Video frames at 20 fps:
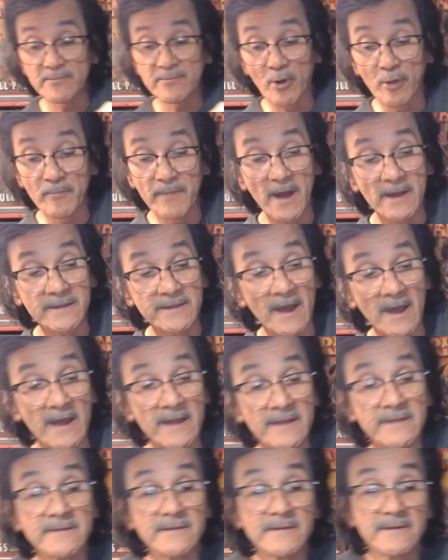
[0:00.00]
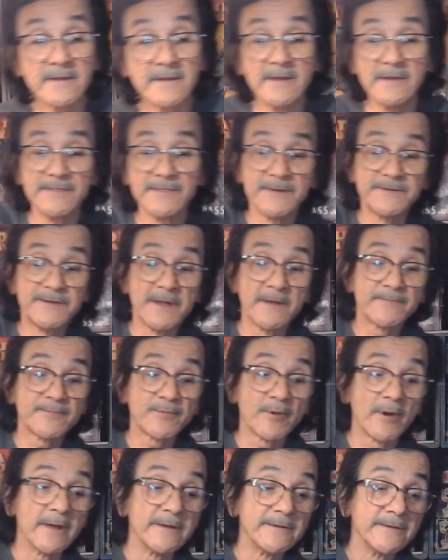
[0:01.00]
robot guy, the Death
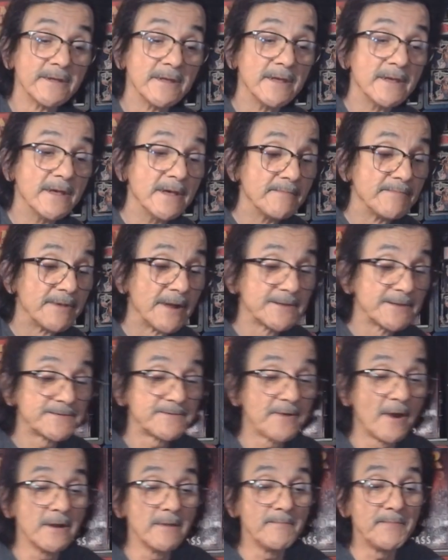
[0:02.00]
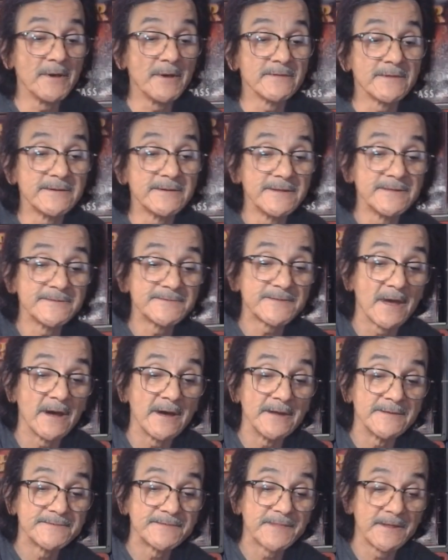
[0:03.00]
Dread. But I started building these
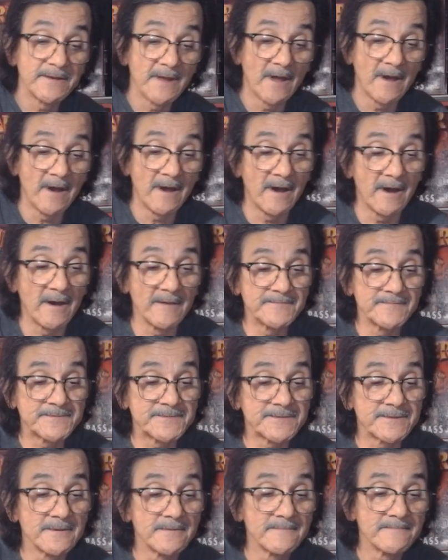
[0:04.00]
guys, the knobs.